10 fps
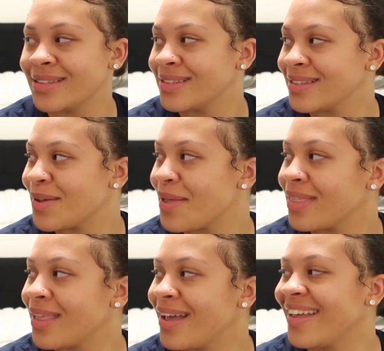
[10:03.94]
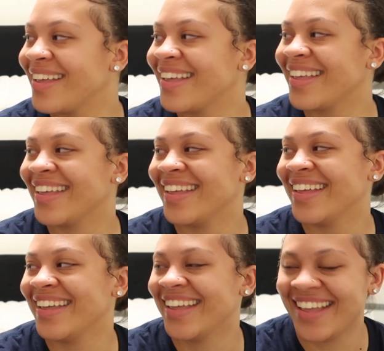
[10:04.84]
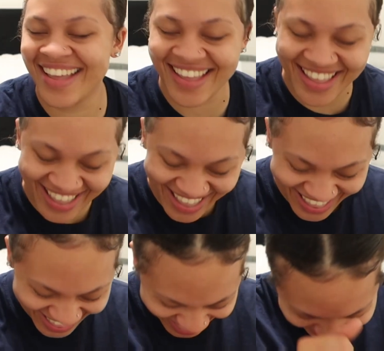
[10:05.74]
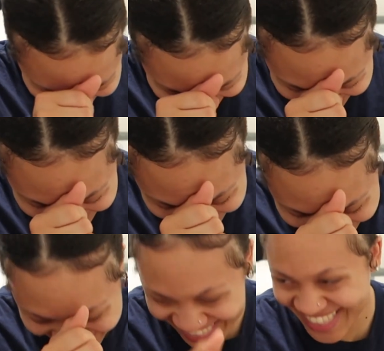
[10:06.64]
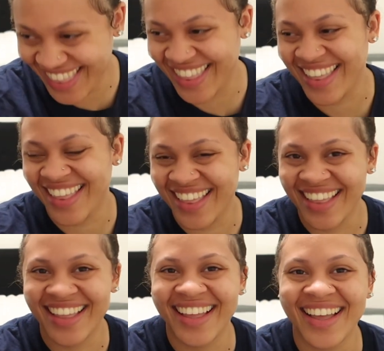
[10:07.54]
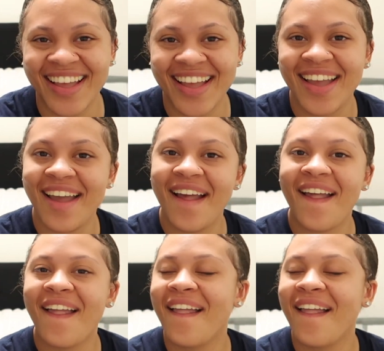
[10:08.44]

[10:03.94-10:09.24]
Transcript: (silent)